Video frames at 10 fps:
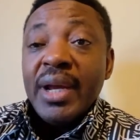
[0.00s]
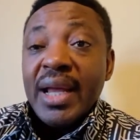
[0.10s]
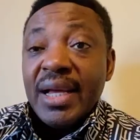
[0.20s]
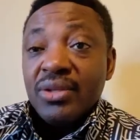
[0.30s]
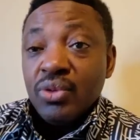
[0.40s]

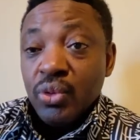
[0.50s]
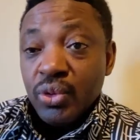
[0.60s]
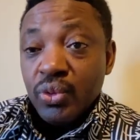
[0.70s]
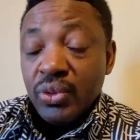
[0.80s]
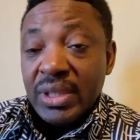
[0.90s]
Go and
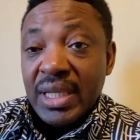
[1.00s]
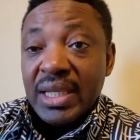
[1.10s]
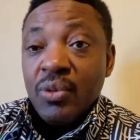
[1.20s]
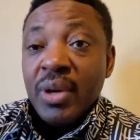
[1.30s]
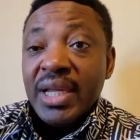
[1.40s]
ask those who
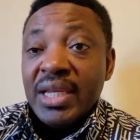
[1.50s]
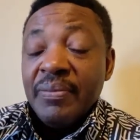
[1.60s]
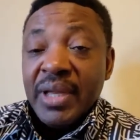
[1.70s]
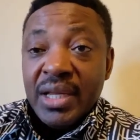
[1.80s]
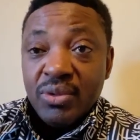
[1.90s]
say they
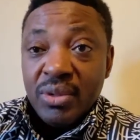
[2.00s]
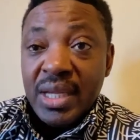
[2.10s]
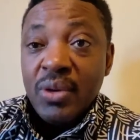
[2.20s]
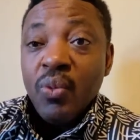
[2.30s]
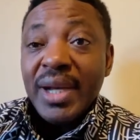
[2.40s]
want
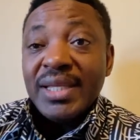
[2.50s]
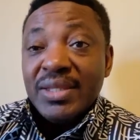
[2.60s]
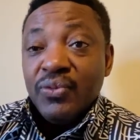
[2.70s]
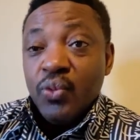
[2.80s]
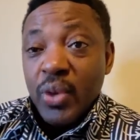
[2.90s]
independence or death,
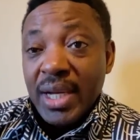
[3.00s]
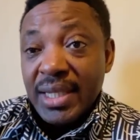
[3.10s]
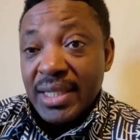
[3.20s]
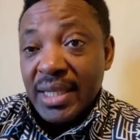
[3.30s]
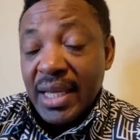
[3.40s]
what is
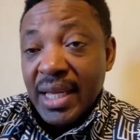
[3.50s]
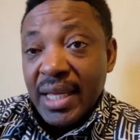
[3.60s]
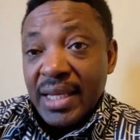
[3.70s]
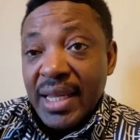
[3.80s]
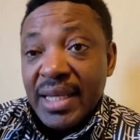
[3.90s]
fueling
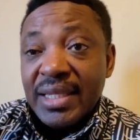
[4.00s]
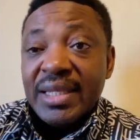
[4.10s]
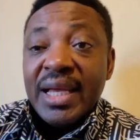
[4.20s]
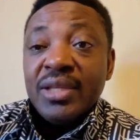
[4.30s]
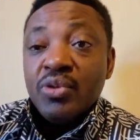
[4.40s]
their
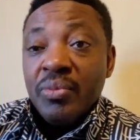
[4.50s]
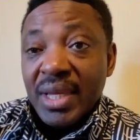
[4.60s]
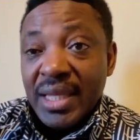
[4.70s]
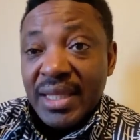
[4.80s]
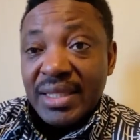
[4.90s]
desire
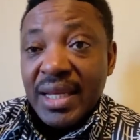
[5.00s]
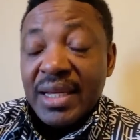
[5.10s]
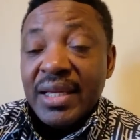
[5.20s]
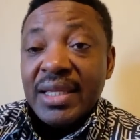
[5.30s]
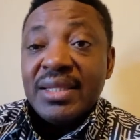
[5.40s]
to make that
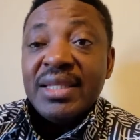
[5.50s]
stand?